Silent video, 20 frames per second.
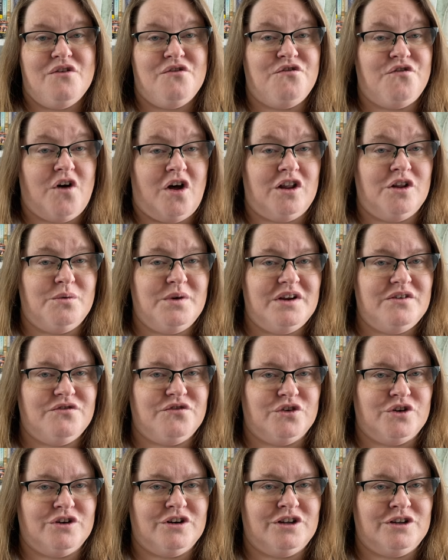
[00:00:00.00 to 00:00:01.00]
follow it
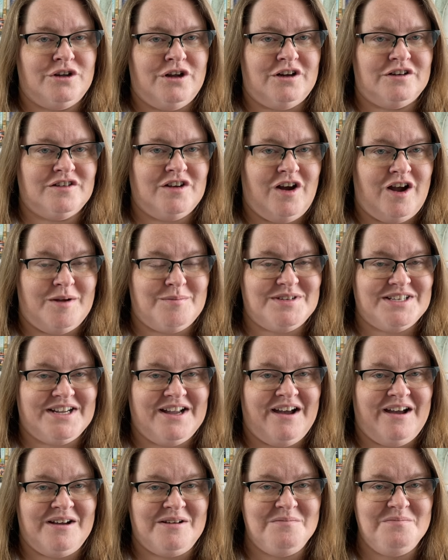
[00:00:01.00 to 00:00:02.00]
for a long time to
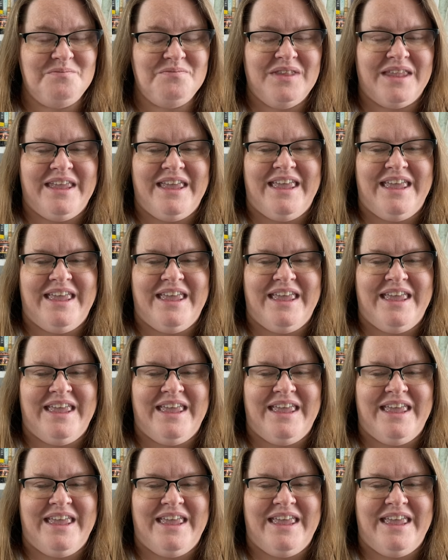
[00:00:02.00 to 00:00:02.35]
come.